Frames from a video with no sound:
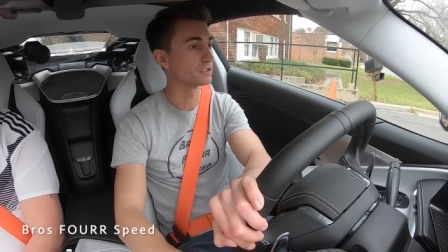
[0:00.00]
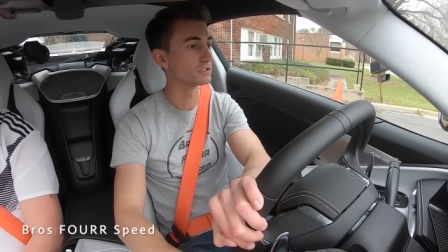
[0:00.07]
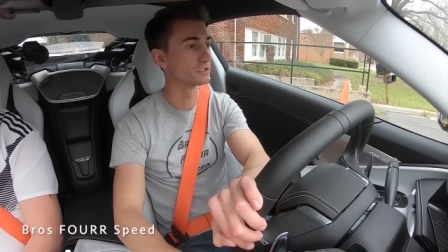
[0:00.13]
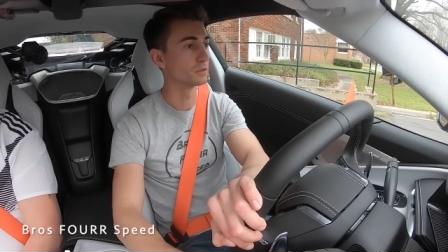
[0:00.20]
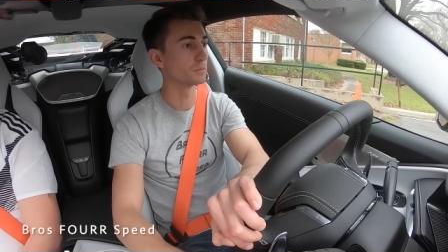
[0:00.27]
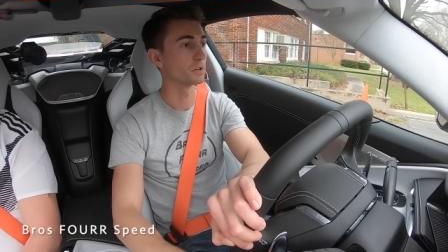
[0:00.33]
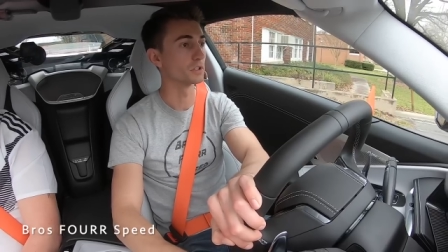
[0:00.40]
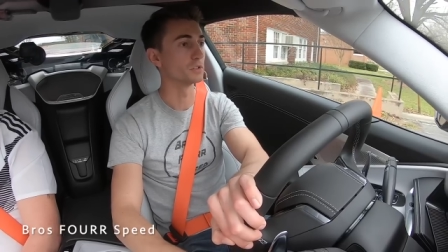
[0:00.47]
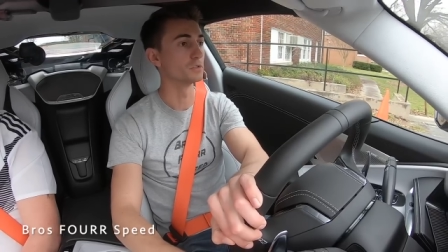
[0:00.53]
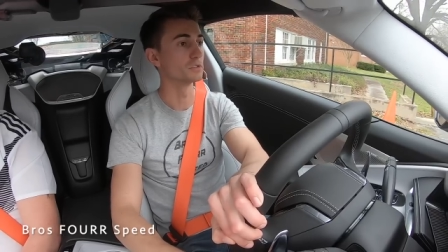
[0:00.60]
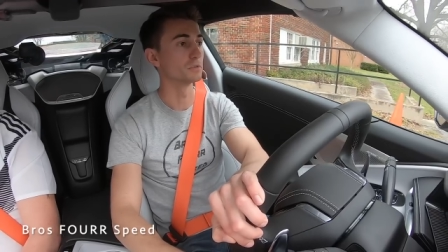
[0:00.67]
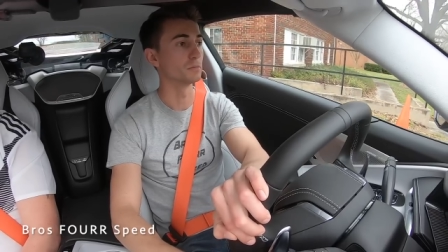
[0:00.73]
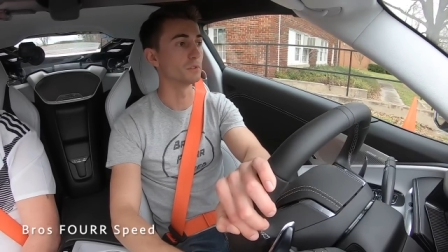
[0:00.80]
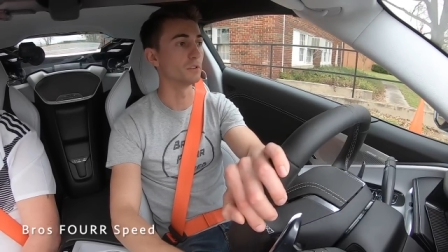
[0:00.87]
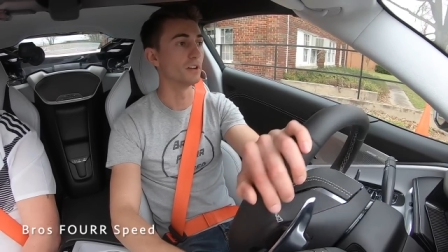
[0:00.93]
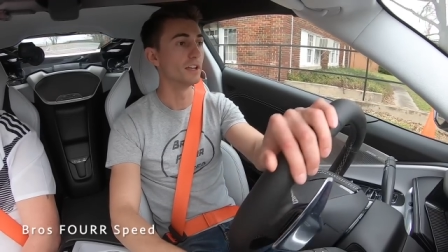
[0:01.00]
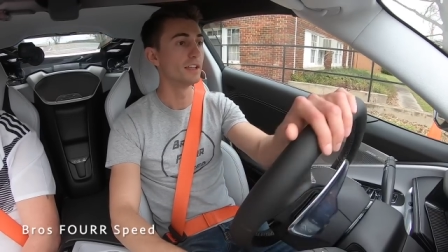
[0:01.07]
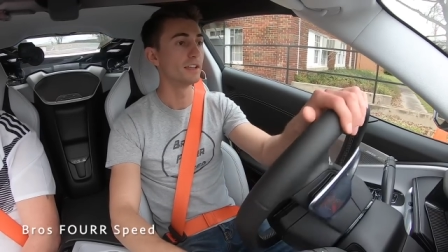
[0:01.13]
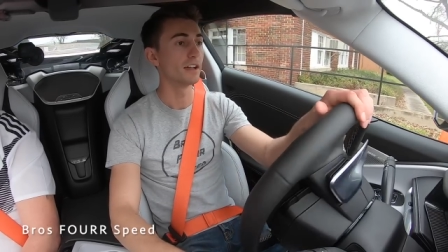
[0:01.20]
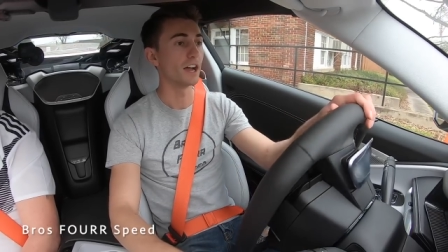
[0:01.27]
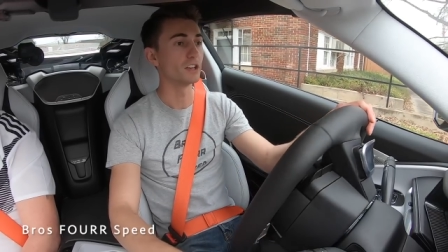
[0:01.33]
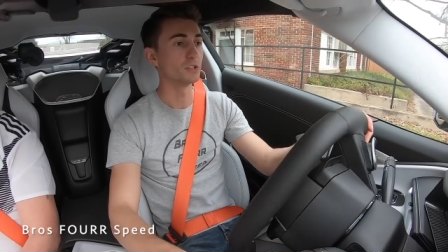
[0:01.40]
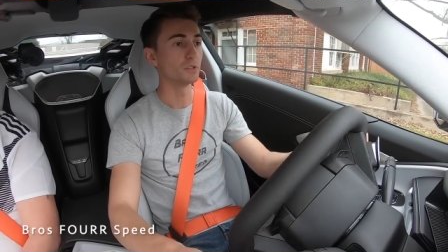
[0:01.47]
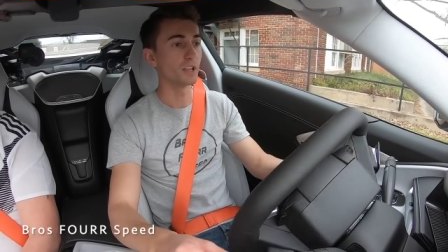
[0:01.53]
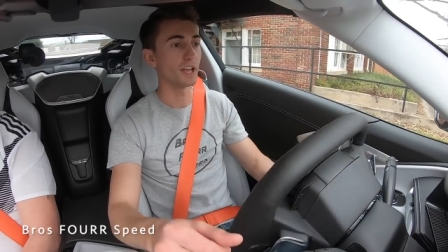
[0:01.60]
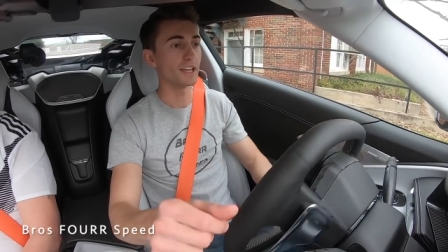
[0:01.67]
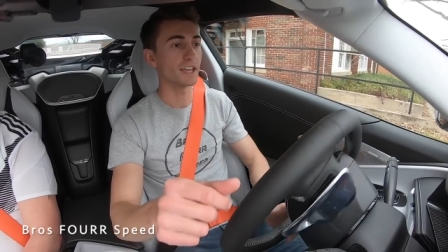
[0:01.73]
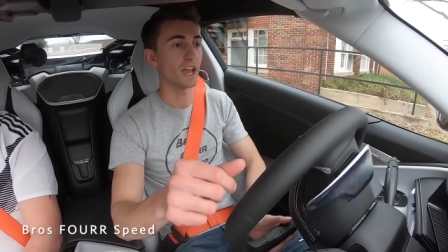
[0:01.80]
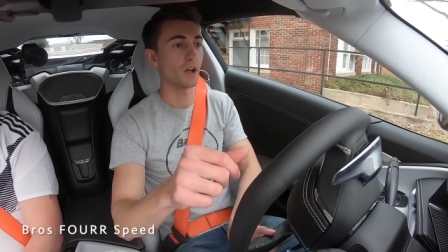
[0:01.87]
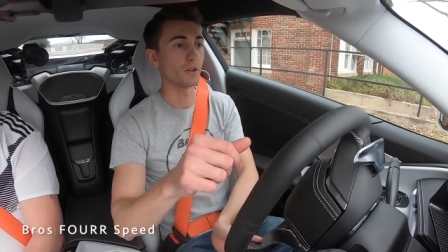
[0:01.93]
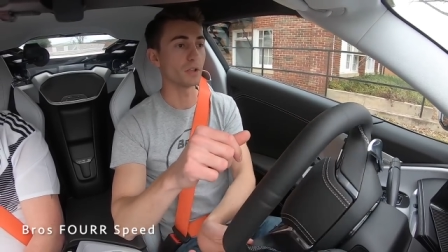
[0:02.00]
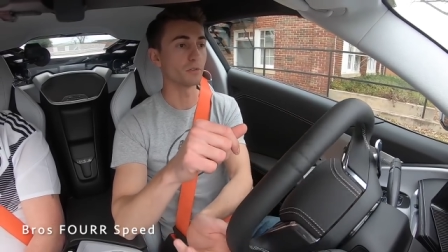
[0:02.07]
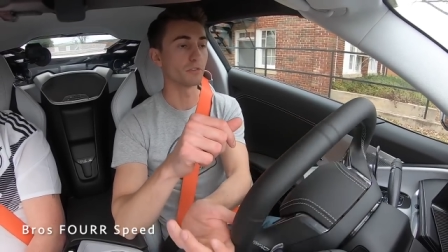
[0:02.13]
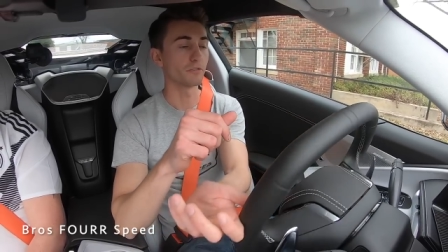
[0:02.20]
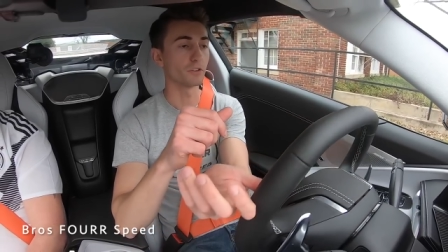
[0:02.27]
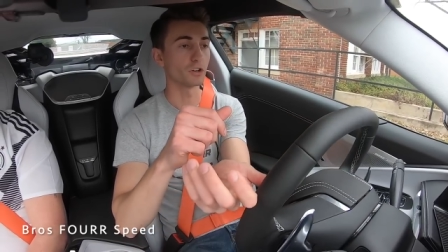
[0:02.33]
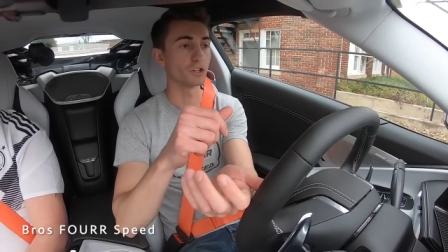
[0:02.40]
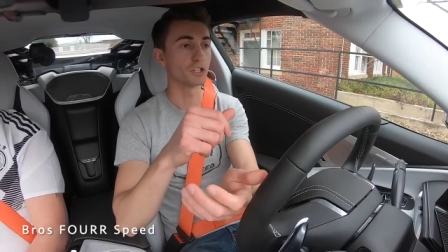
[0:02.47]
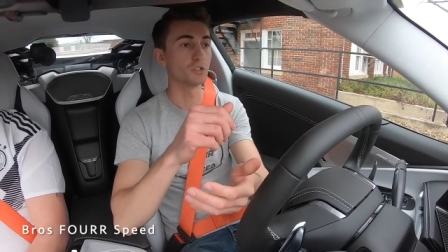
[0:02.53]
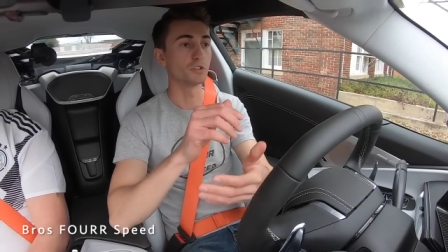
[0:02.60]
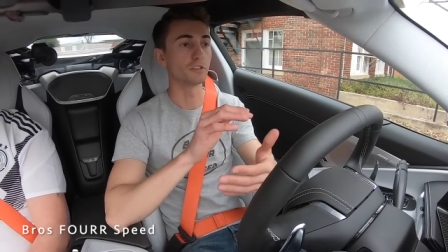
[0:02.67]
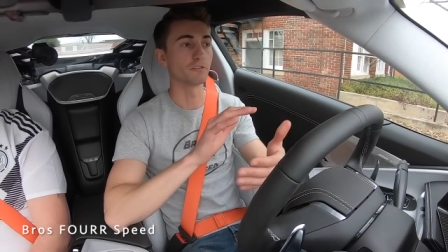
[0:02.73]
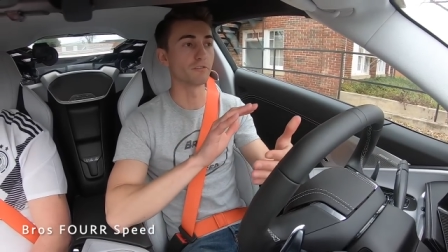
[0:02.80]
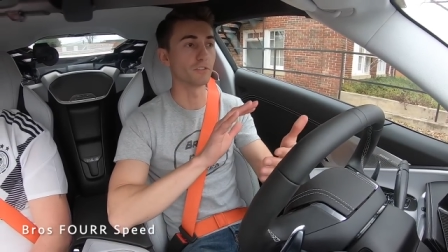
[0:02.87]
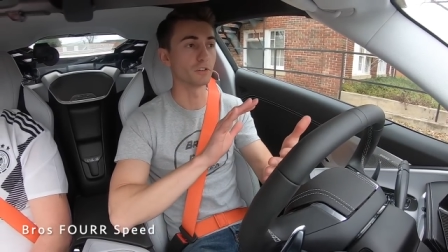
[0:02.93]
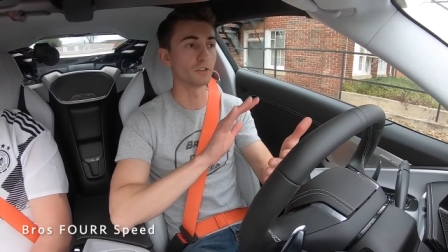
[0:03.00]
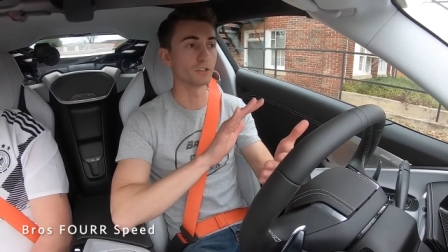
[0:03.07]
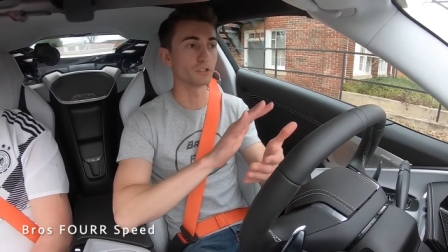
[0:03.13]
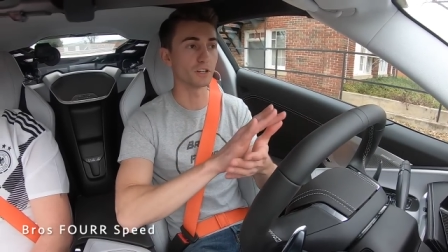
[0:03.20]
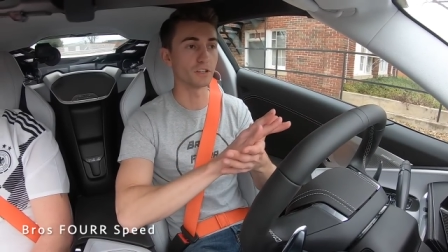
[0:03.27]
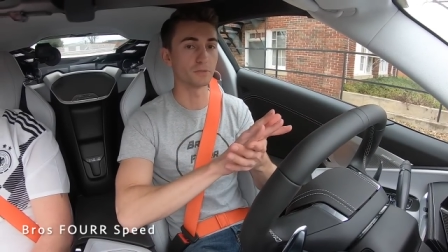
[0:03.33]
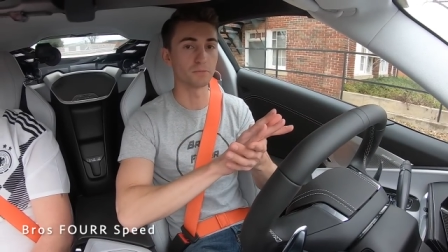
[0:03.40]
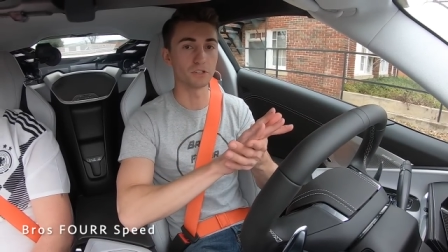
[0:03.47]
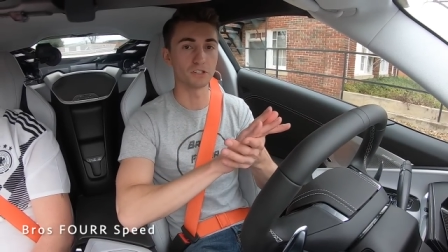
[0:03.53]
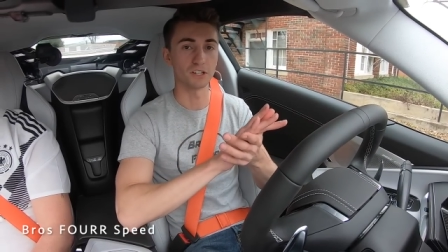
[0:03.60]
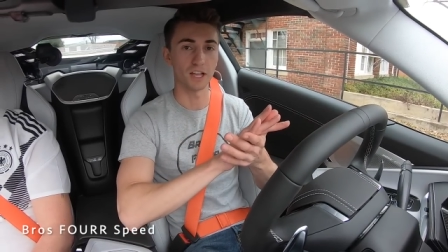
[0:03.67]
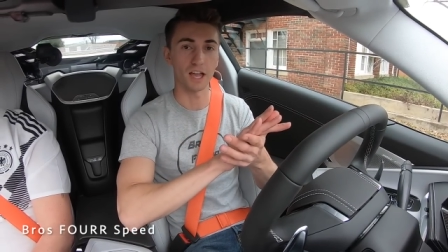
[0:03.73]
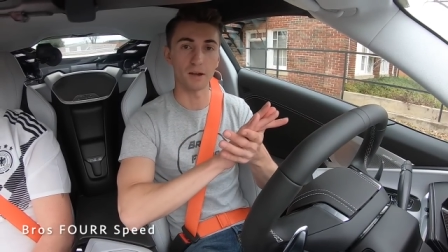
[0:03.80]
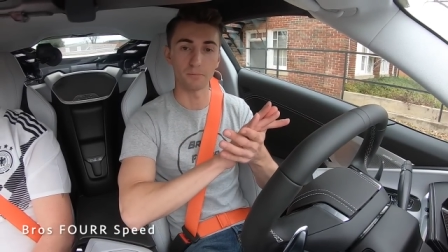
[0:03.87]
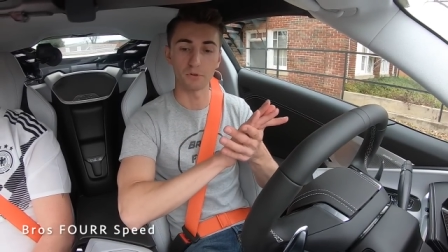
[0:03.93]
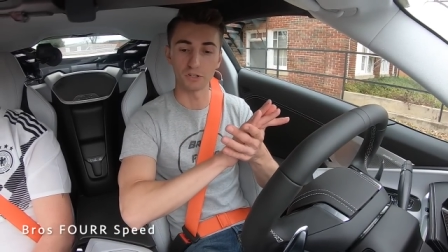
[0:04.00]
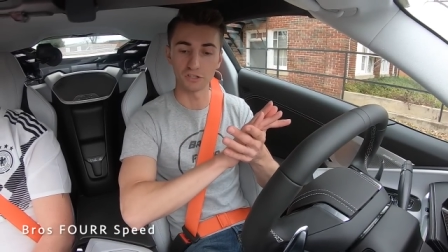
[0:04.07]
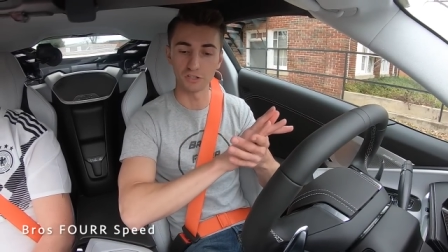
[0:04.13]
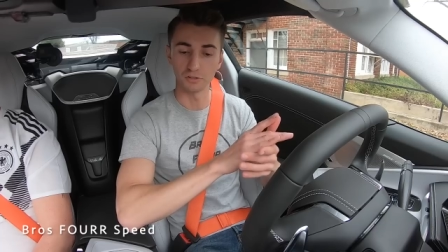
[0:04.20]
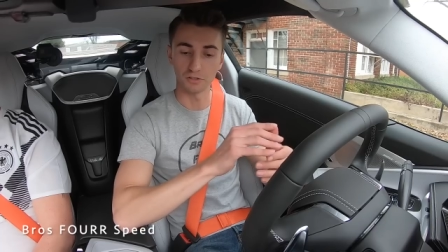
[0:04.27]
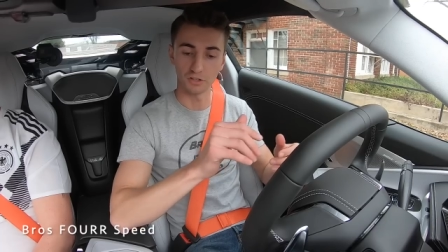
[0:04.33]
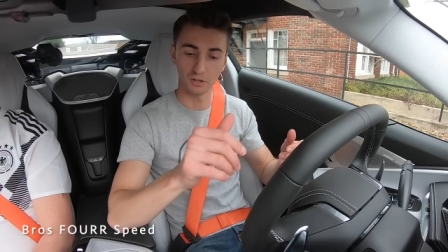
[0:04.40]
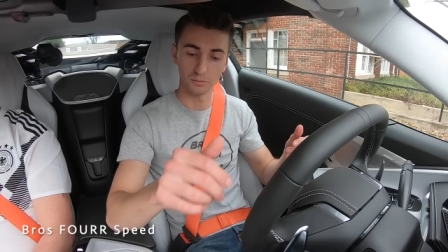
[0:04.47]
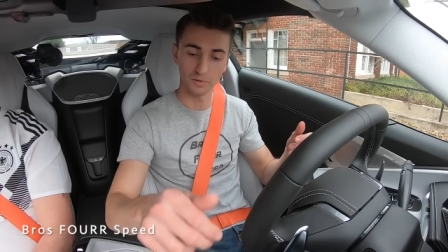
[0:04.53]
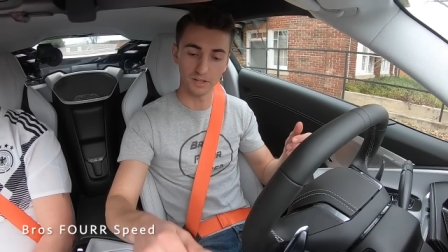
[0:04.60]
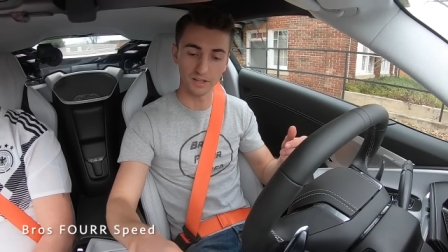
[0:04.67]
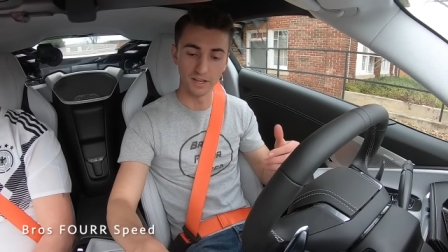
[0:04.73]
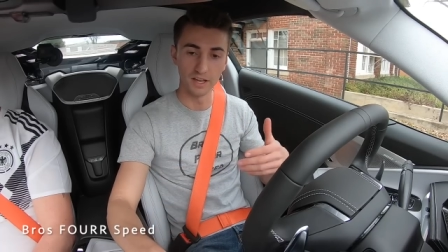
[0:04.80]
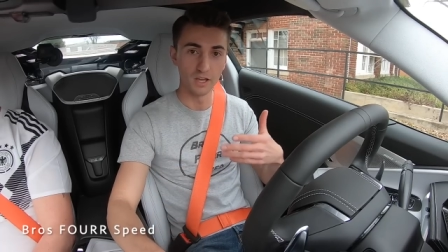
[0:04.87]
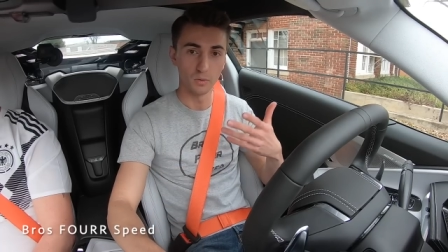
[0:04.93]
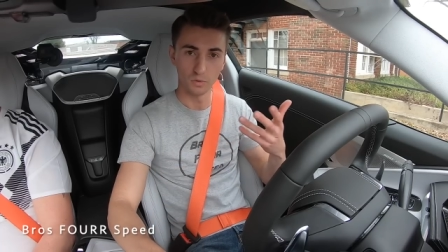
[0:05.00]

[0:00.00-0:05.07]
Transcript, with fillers: super usable. I do like how in reverse you can feel the transmission kind of push you a little bit,